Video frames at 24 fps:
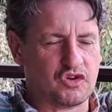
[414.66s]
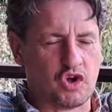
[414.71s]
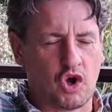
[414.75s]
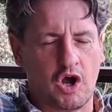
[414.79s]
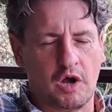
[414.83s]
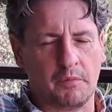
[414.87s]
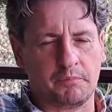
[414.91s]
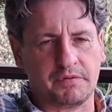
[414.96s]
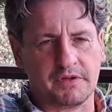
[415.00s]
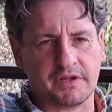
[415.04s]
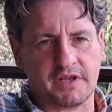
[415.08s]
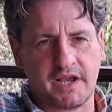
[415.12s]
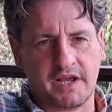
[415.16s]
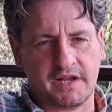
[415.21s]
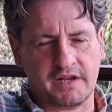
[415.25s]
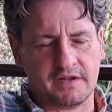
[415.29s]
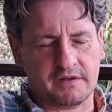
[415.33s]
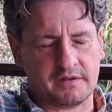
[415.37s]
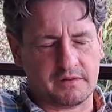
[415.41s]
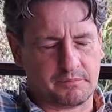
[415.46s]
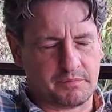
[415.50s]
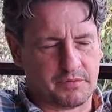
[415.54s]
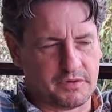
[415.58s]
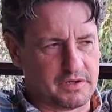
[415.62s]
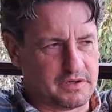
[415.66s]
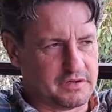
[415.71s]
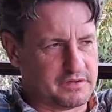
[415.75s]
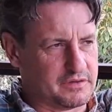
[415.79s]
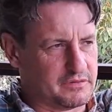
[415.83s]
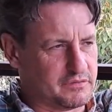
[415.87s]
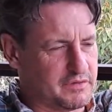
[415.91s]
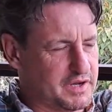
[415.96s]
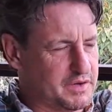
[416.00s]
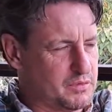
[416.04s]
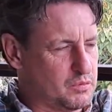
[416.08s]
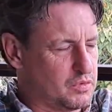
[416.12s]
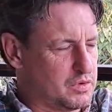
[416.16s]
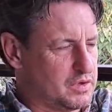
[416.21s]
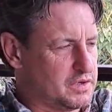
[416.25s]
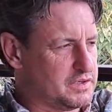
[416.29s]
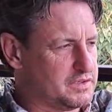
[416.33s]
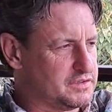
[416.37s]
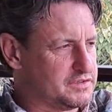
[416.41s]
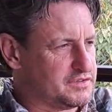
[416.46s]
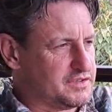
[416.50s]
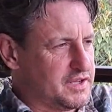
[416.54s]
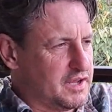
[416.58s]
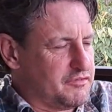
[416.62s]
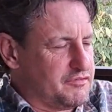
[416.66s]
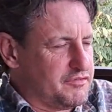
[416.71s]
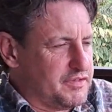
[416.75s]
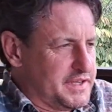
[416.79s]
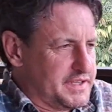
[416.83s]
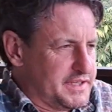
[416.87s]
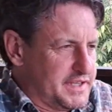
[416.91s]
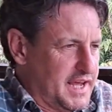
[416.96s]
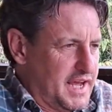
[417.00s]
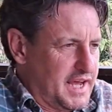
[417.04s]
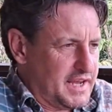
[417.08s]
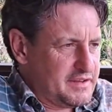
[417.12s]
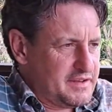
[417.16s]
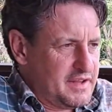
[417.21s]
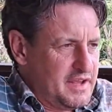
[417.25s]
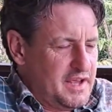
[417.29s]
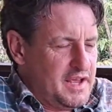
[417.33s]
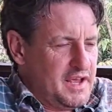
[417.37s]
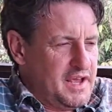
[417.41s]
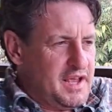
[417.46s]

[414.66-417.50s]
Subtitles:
complicated, to put it the right word, and stuff like that.